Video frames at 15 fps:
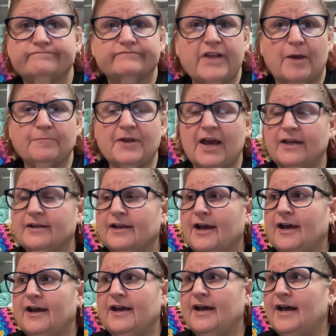I'm
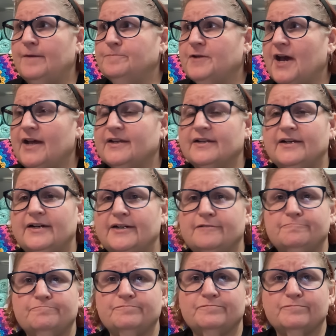not
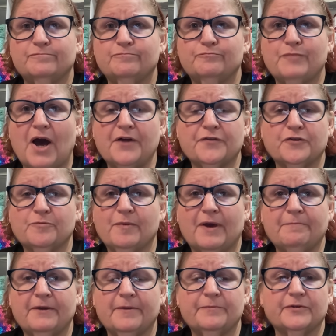bothered
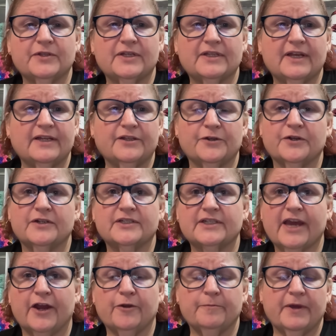by people that think they're going to
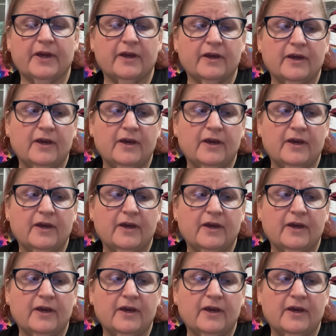scare me.